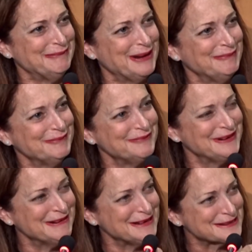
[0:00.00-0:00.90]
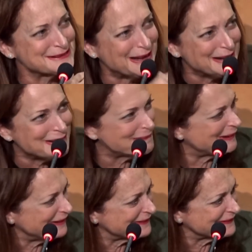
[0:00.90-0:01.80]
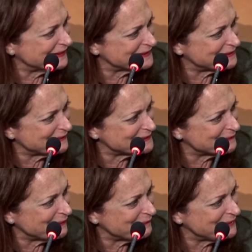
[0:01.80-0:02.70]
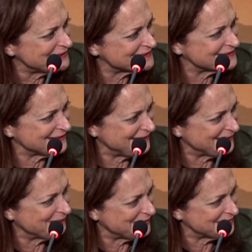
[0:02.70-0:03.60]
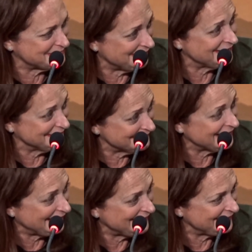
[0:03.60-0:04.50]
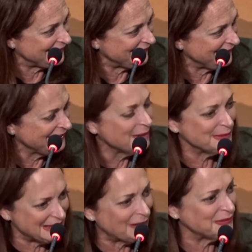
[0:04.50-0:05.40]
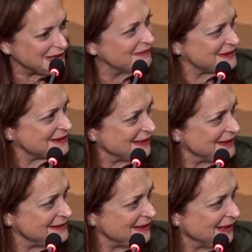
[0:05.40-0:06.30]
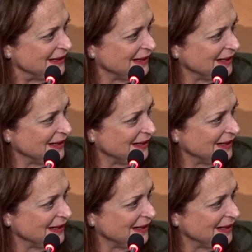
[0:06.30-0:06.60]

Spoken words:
I'm very excited about the lung transplant piece because I think we can try to look at it there. But that would give us an idea.